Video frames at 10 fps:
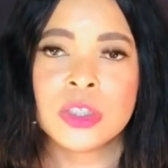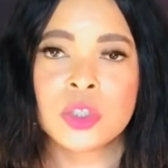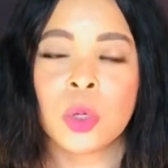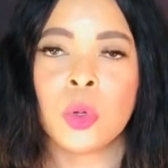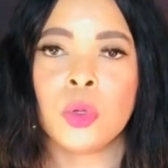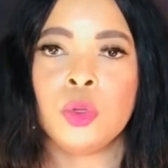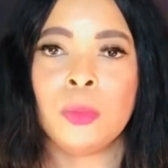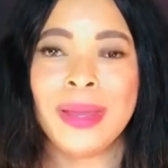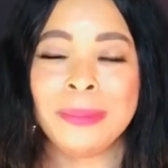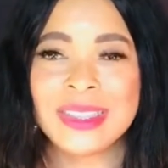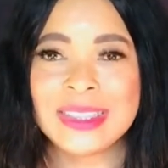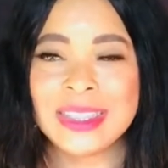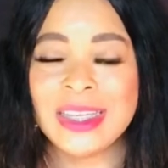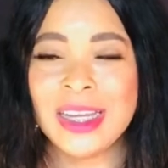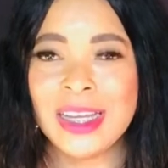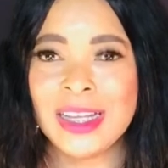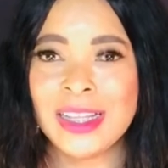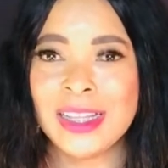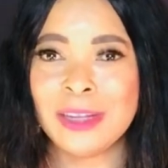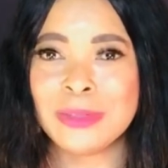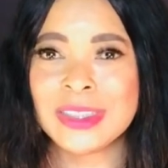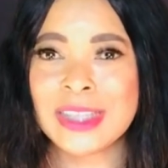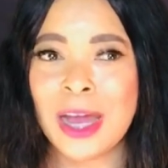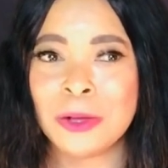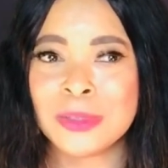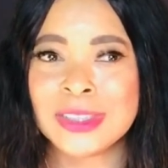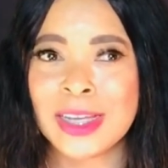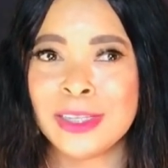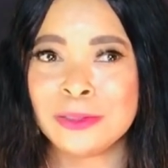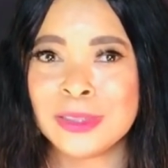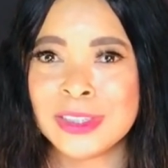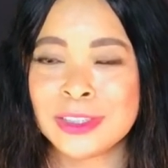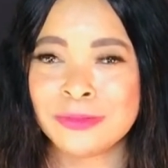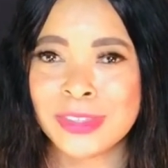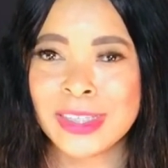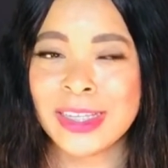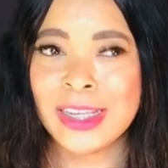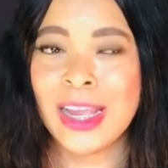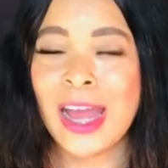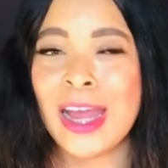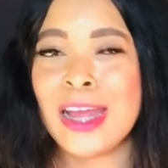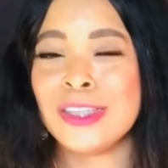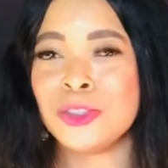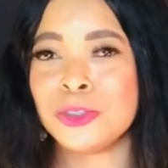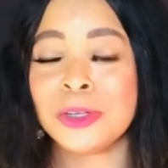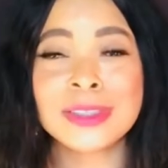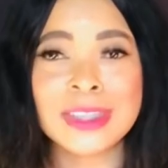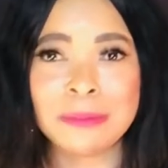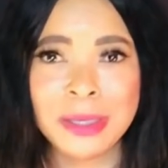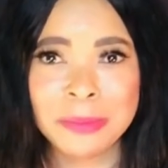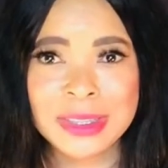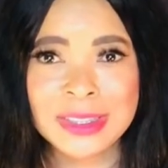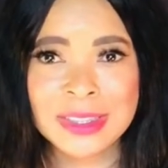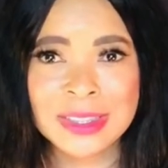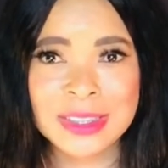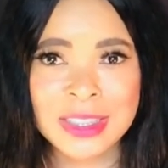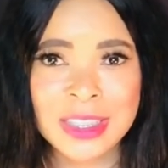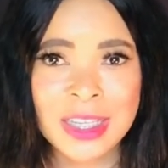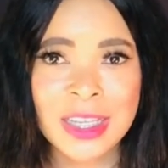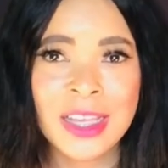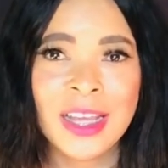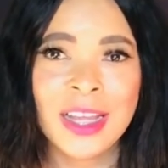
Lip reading: So you may be seeing the result a little differently, and your doctor may be seeing